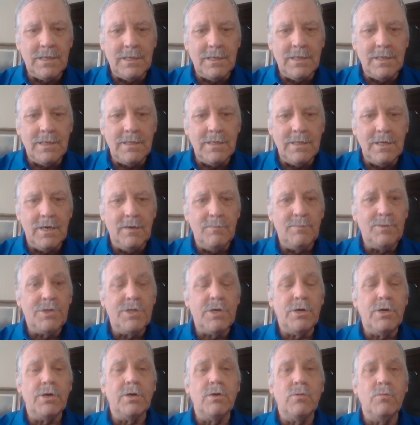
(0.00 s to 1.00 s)
and I'm
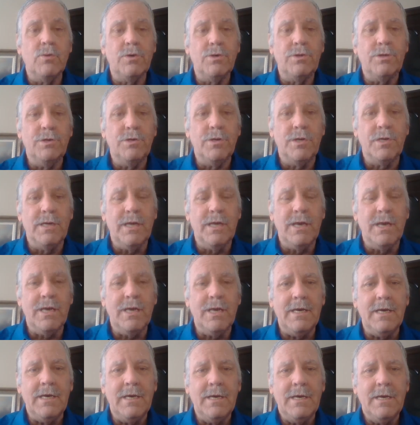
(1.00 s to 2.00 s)
sharing with you
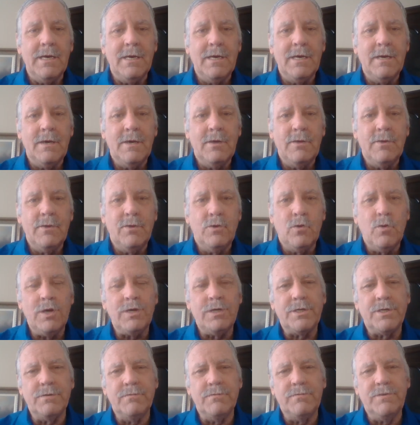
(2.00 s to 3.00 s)
today the
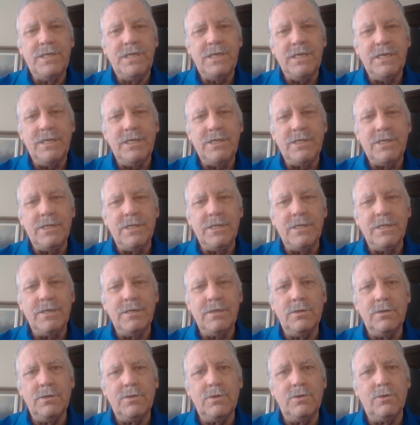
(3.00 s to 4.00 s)
question of
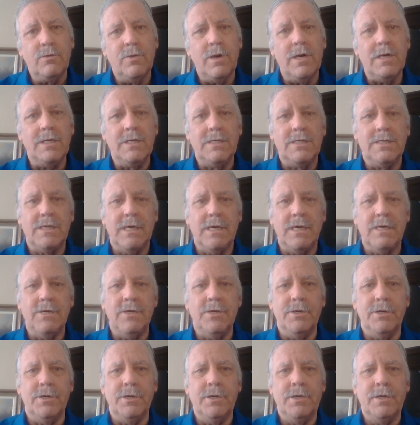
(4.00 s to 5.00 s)
teaching to the right
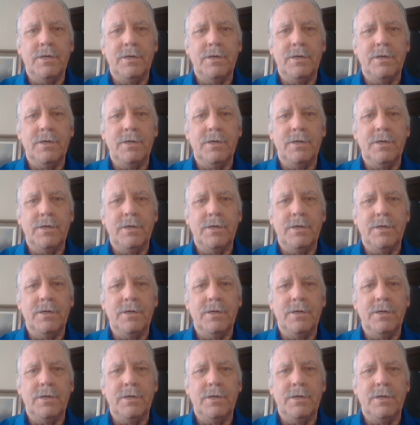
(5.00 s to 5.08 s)
standard.